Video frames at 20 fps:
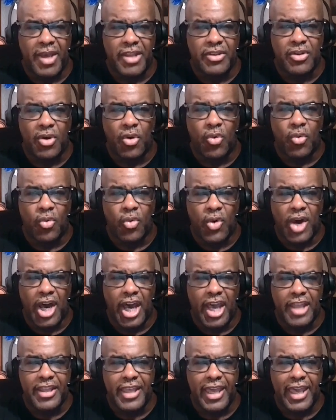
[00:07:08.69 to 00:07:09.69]
I know
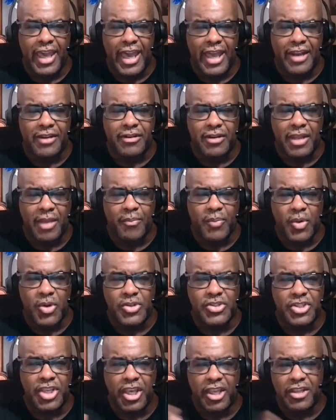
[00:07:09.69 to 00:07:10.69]
why they added that
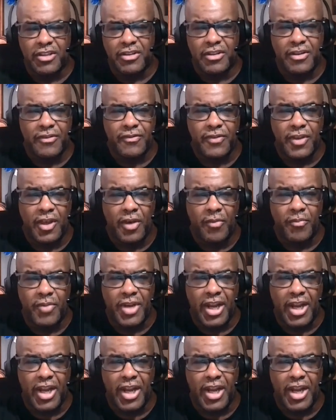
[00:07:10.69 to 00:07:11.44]
person into the film,